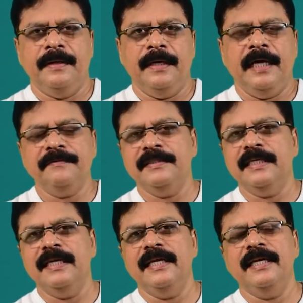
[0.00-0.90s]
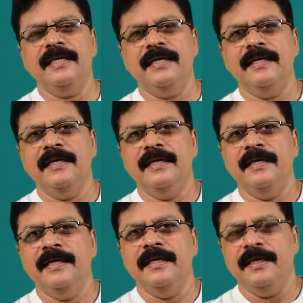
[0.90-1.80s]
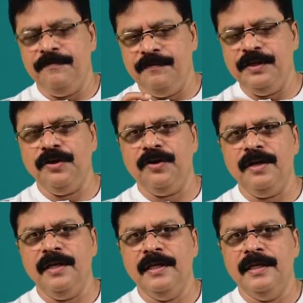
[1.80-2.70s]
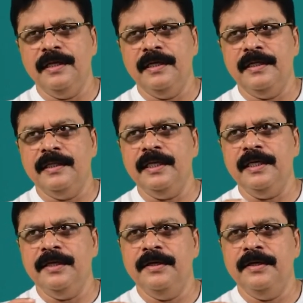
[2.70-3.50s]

As we said earlier, in phenol, the